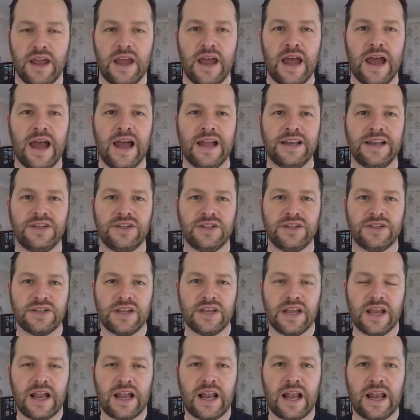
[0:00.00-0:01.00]
and just
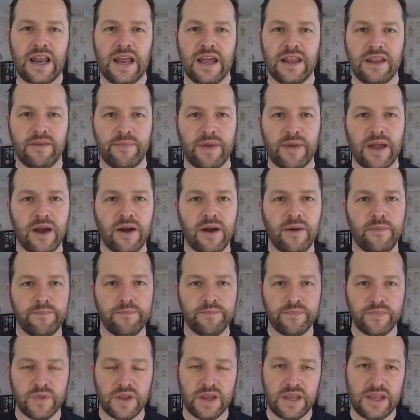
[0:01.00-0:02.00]
clear them out
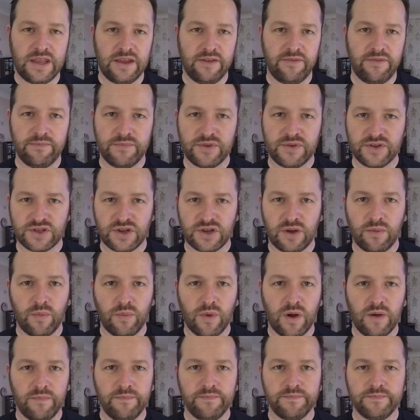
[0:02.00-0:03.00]
give them to
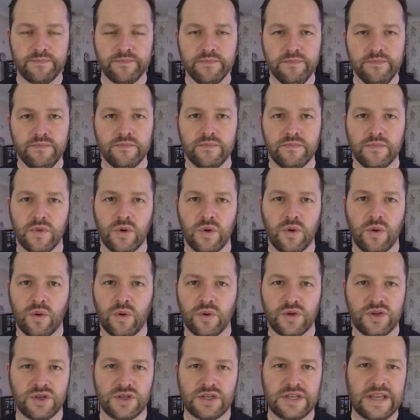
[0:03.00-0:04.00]
someone or
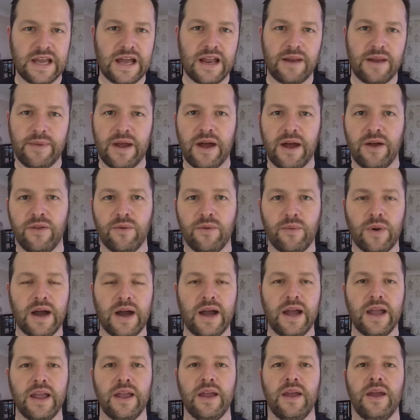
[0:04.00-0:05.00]
just get them out of the
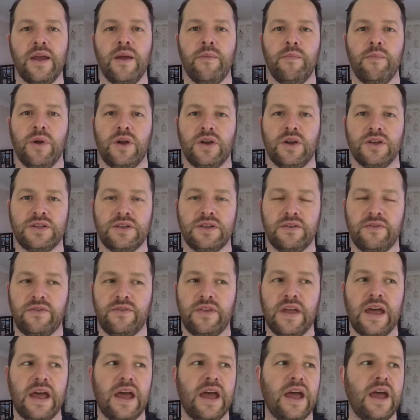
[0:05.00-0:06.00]
way because if
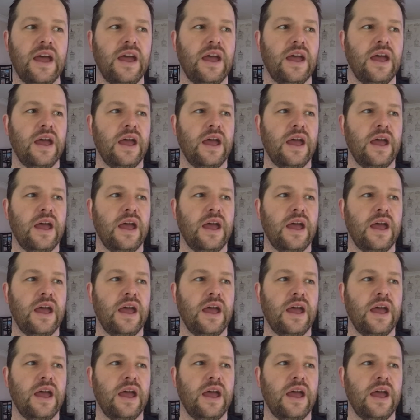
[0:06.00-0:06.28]
they're